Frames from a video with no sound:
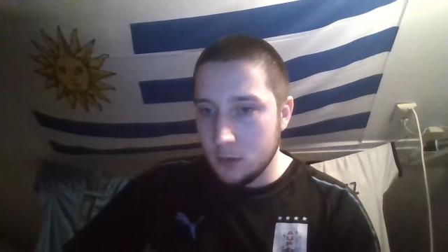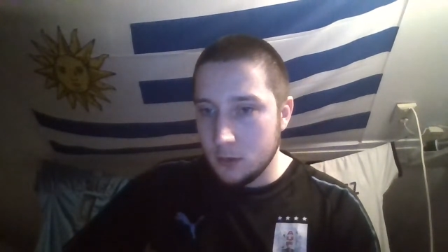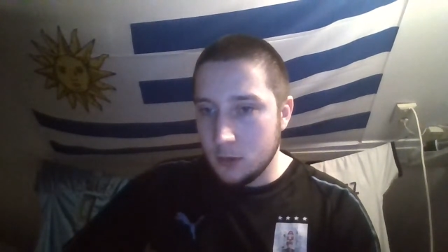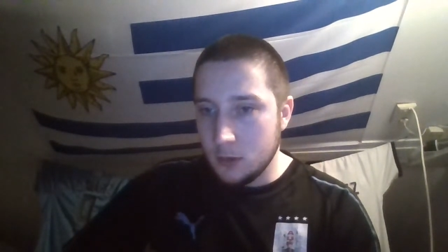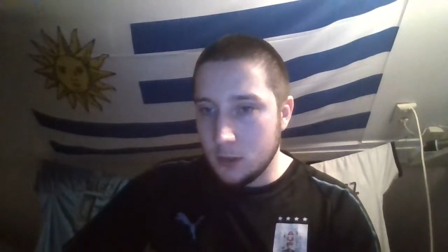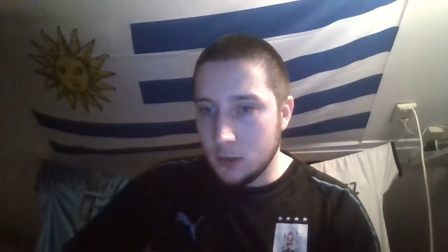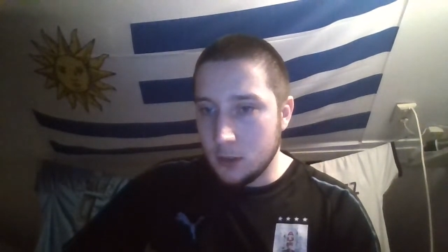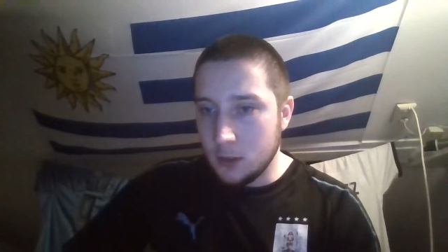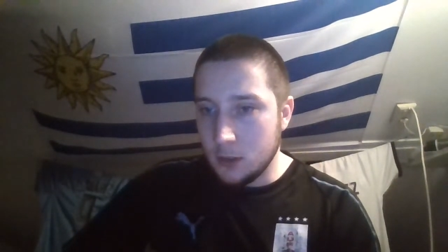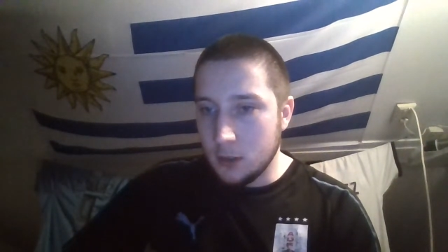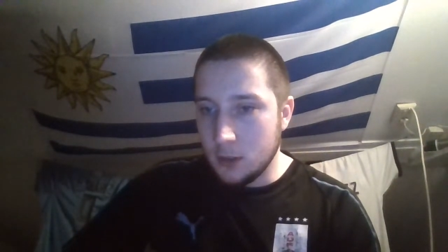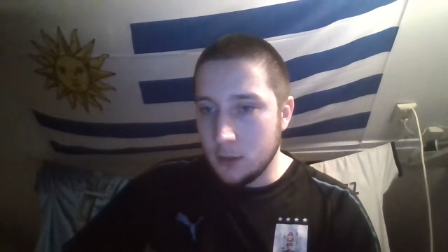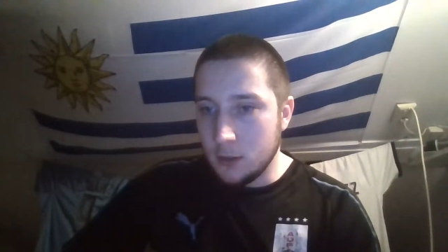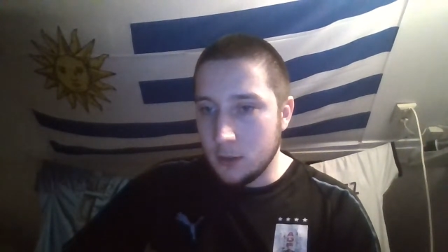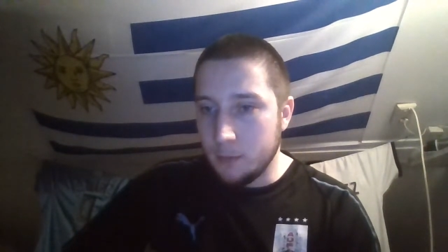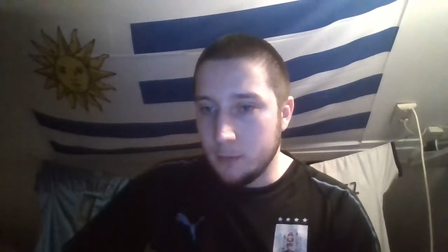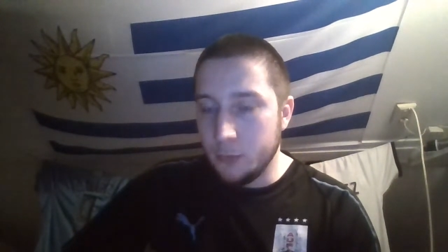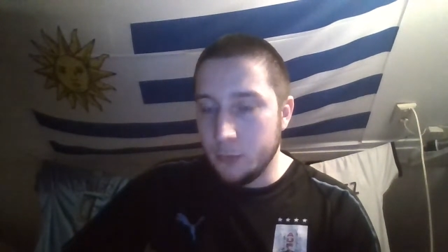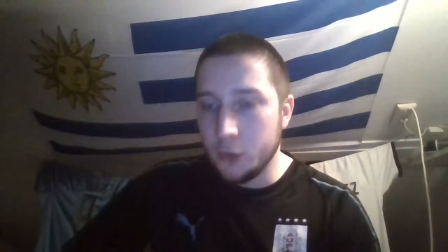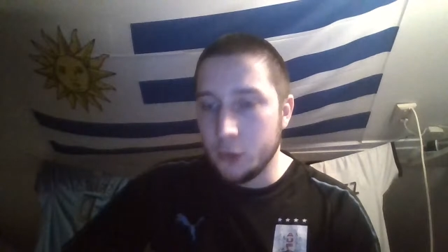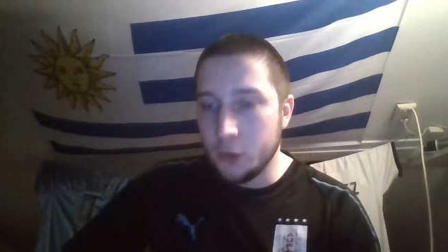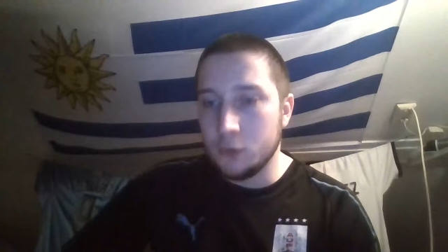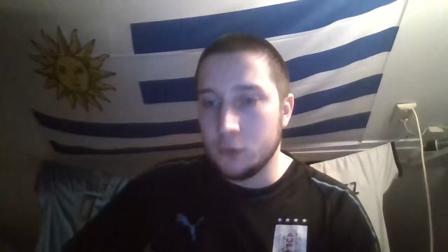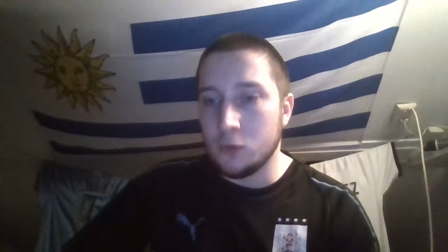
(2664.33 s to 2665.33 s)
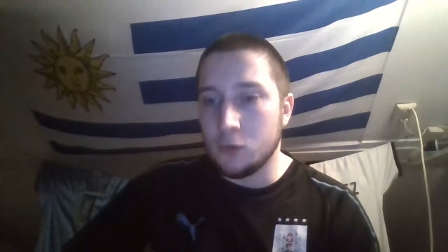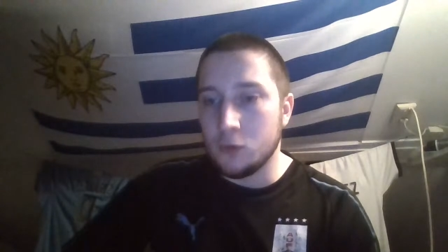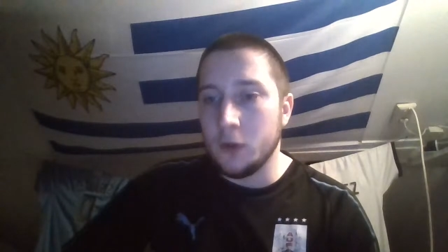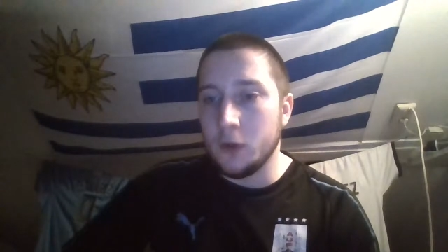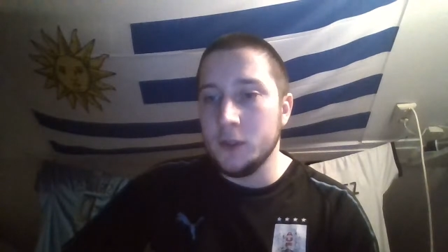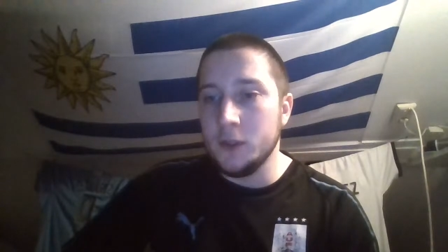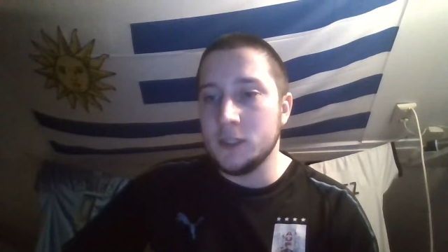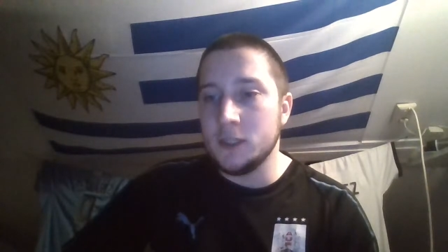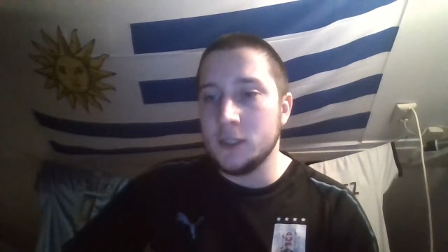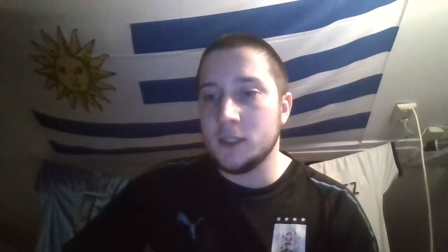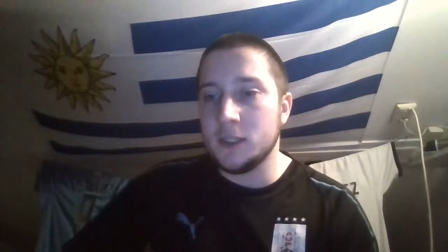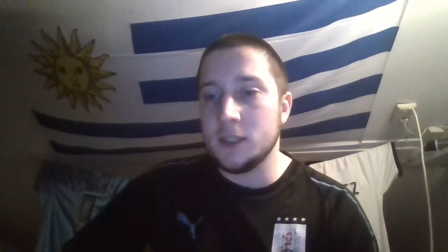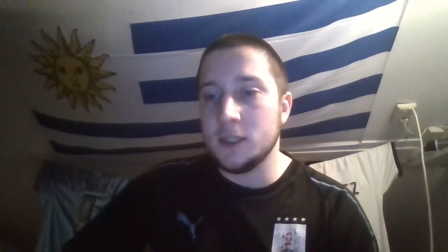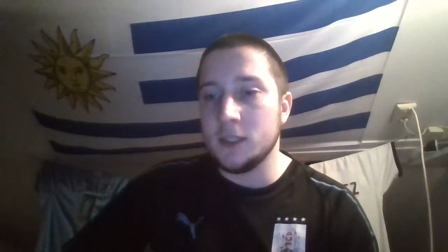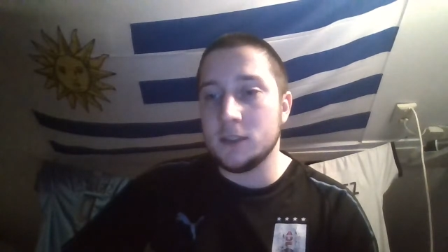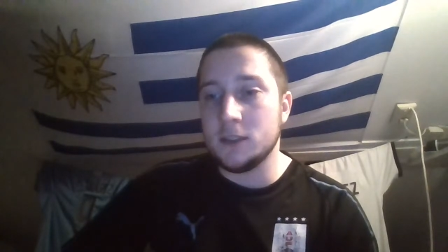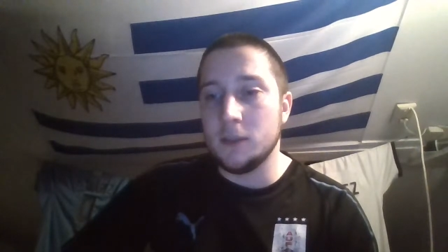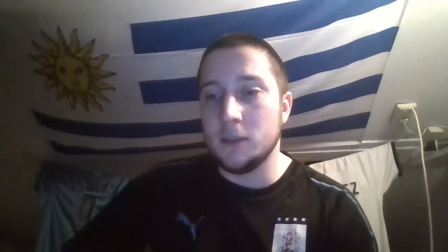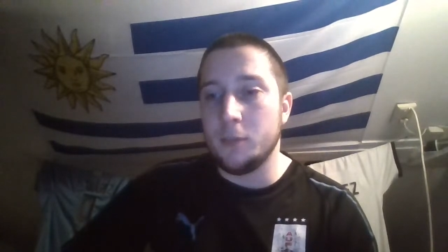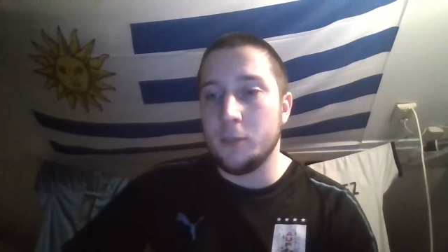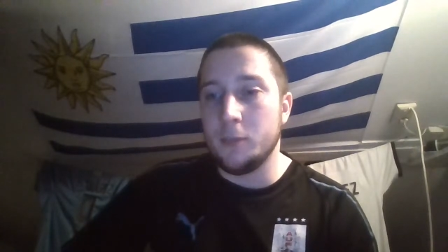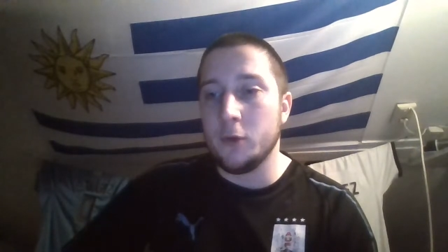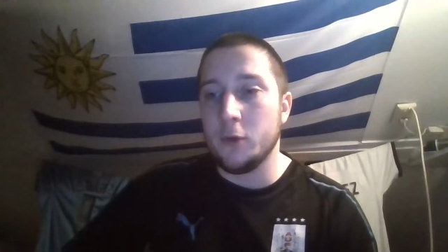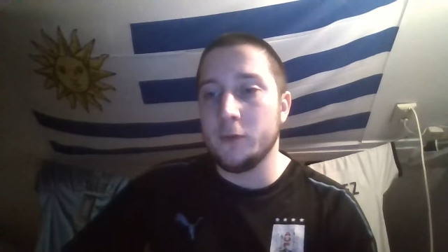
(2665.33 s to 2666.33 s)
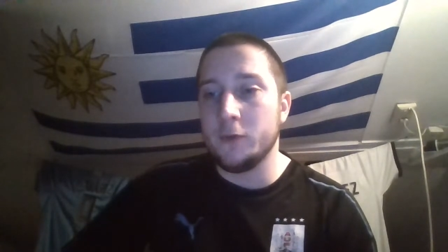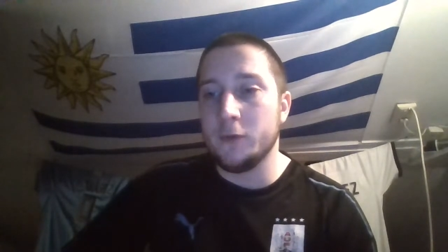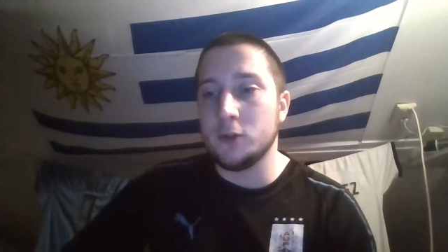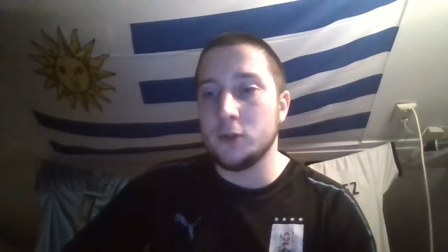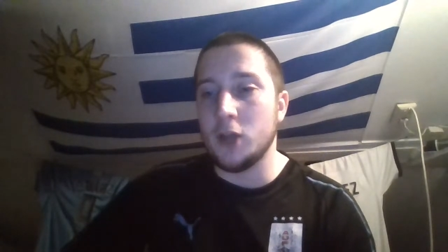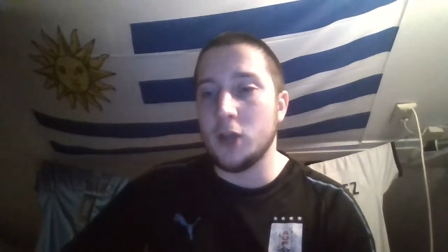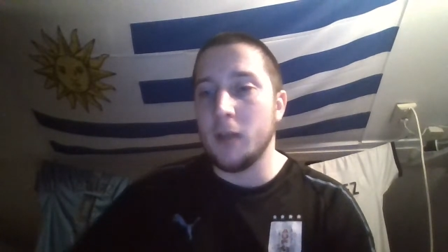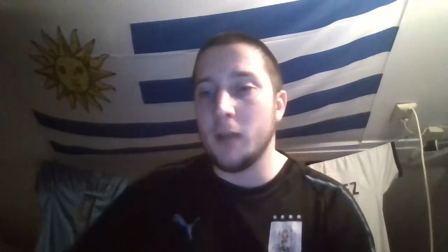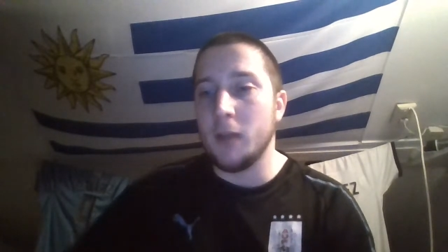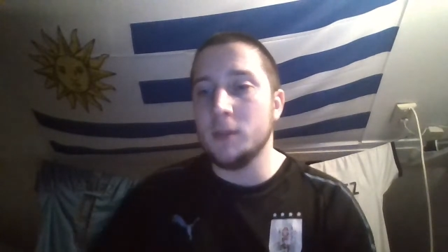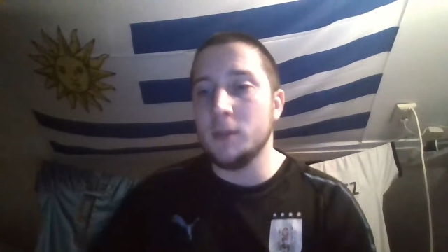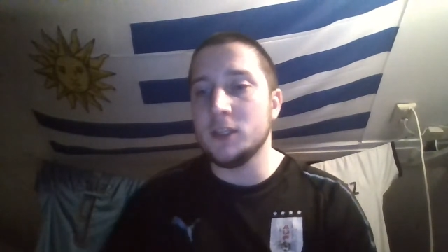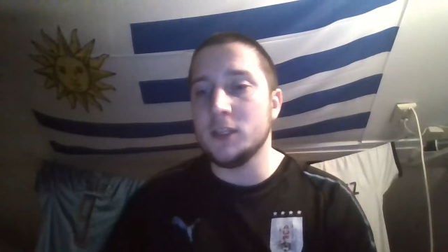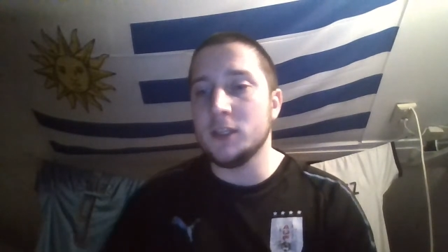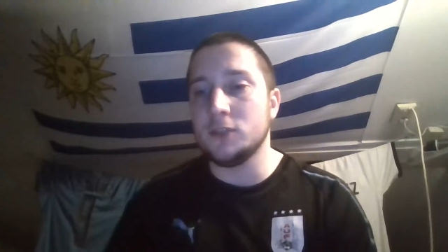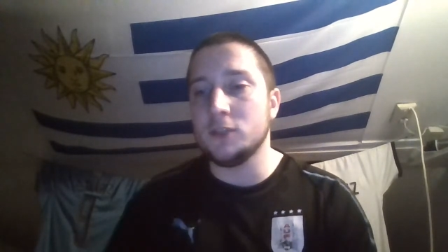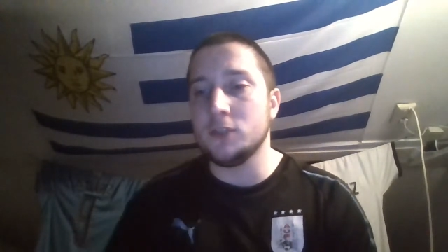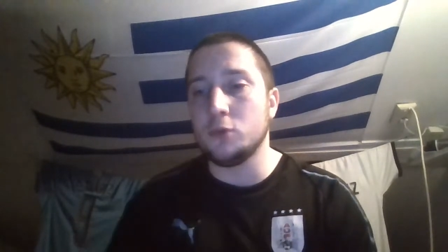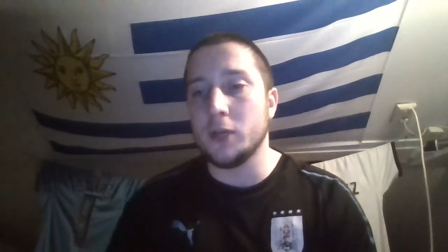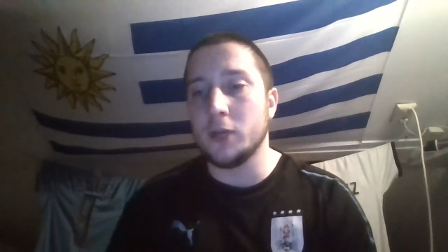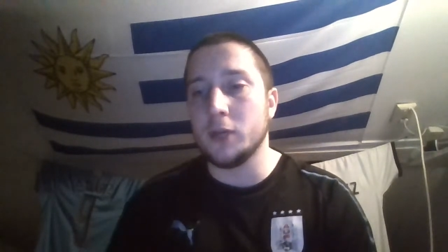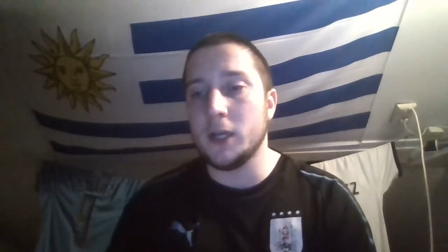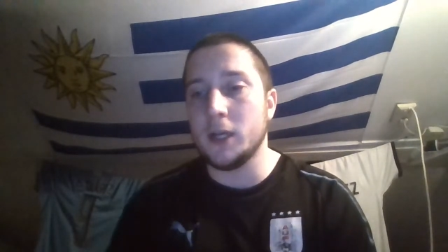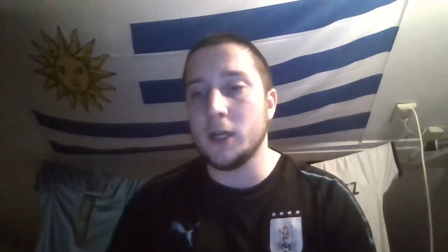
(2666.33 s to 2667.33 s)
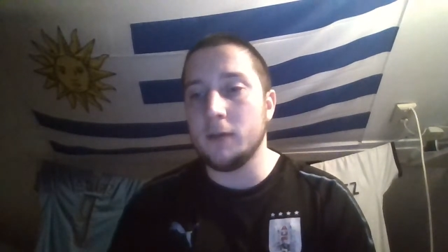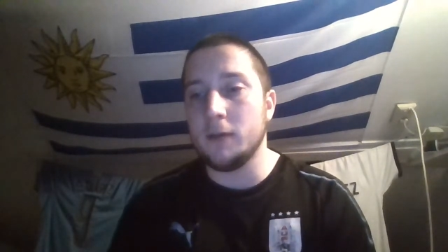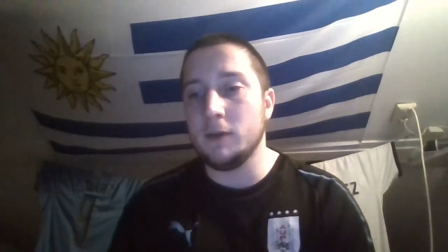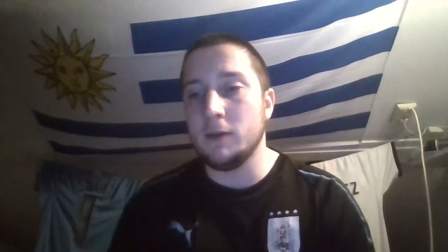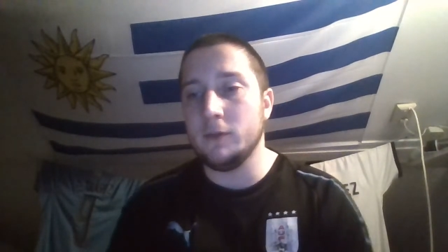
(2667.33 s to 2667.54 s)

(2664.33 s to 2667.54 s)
Burn Roddy says the perfect diamond is Torreira,